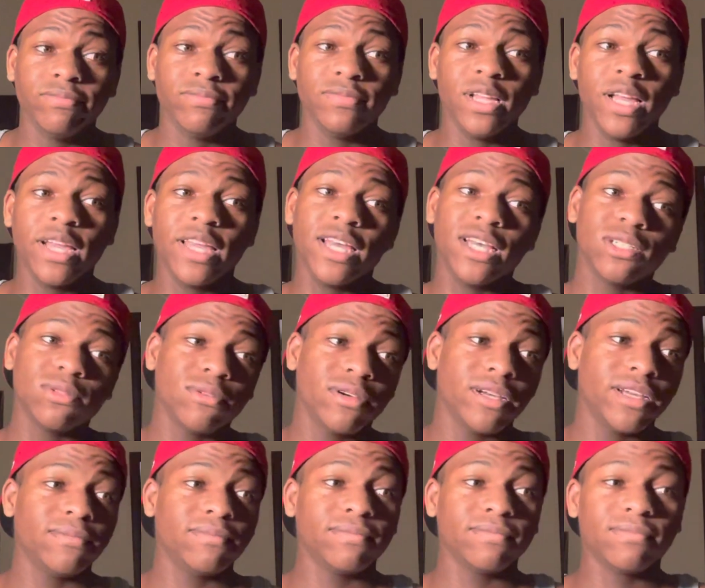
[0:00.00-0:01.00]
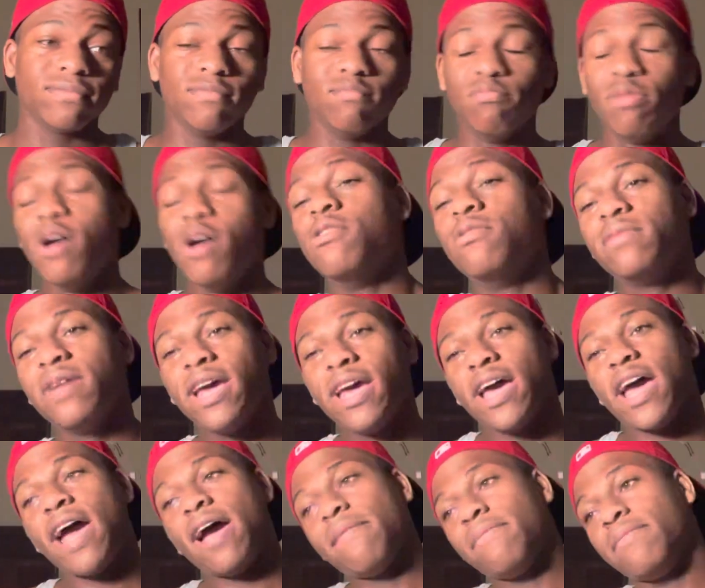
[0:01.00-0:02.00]
And guess what? Boom, that
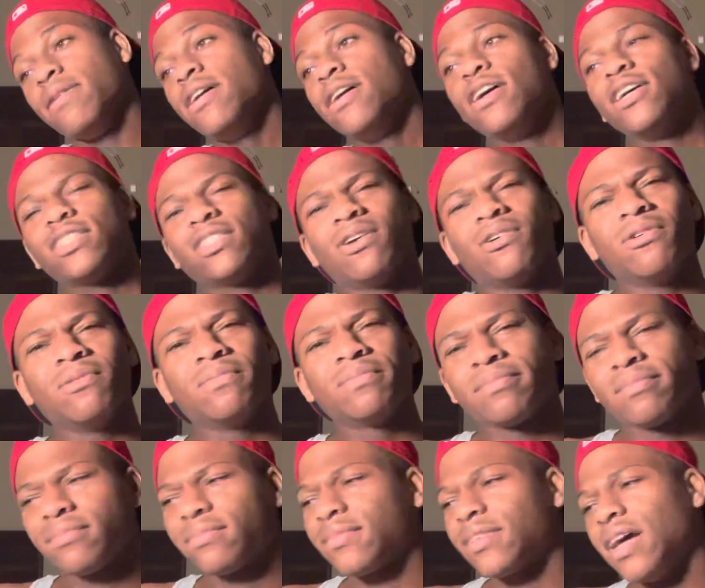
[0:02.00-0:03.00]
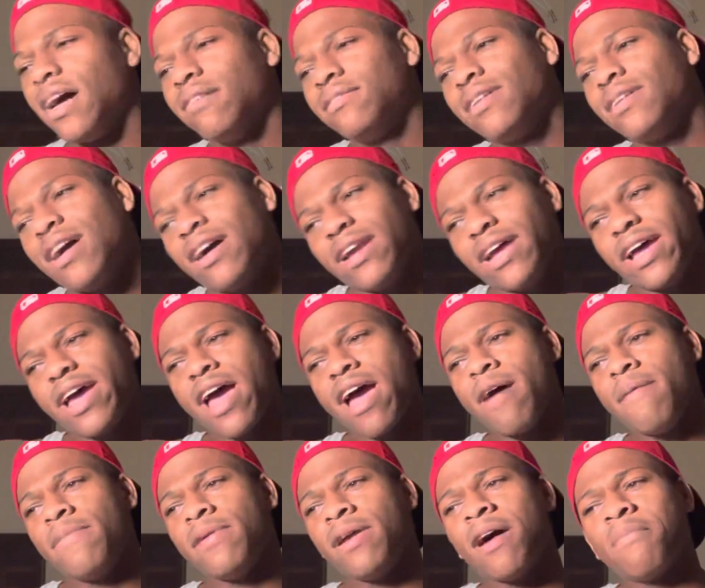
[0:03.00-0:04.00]
happened. So after all that
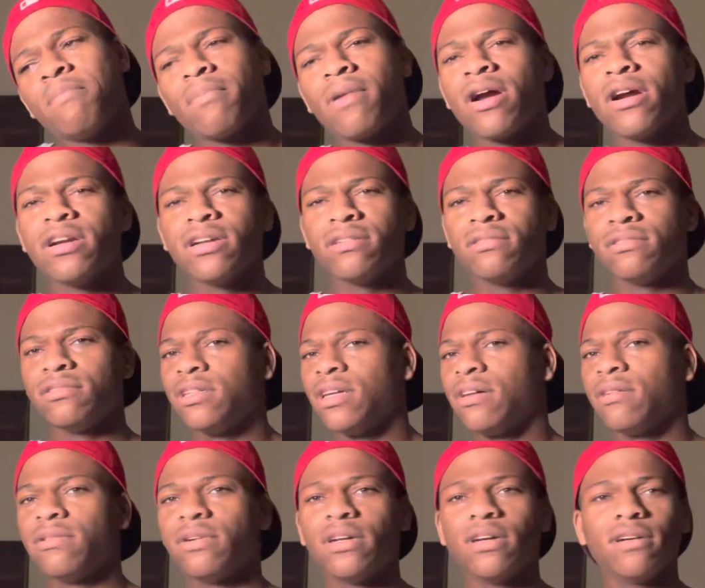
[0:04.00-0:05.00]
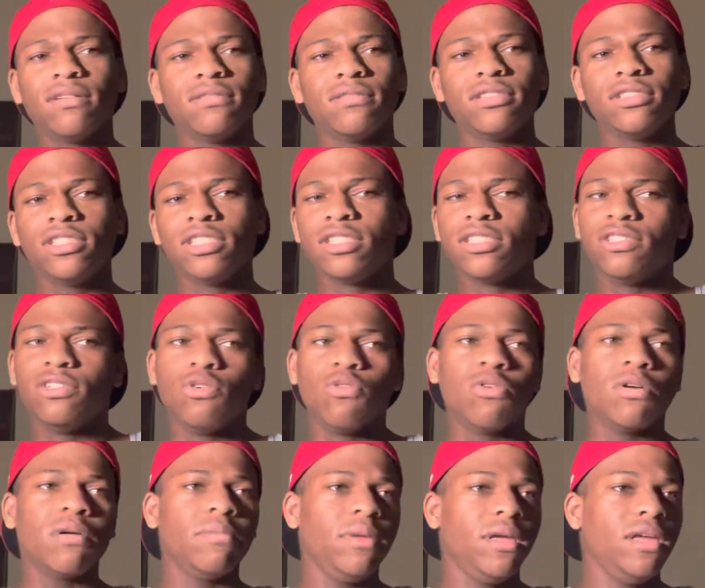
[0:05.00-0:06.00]
happened, I'm hurt, you know, whatever, just
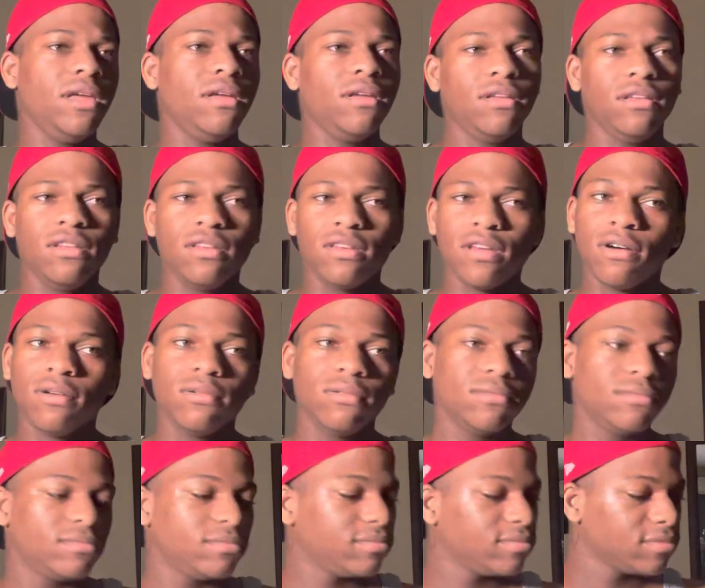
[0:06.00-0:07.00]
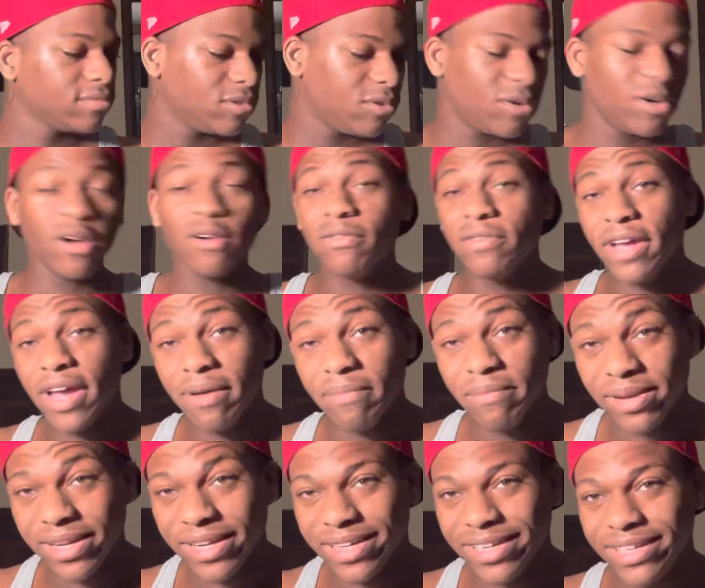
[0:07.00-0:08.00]
doing me, you know, whatever that
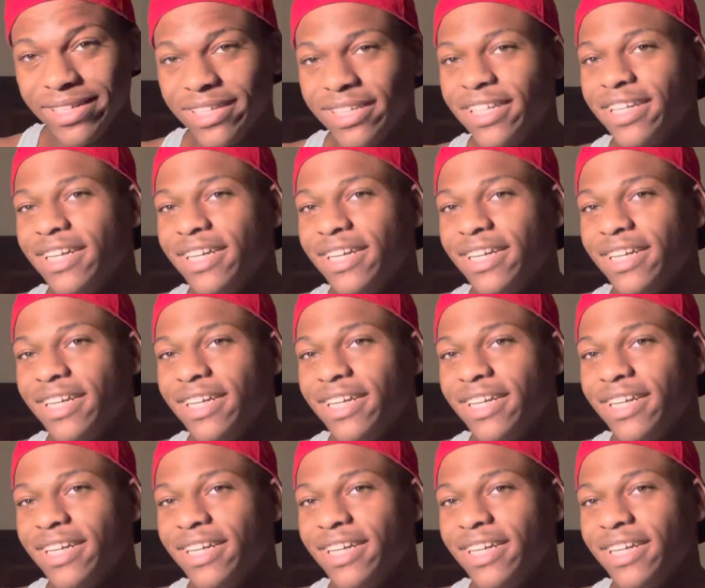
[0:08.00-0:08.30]
means.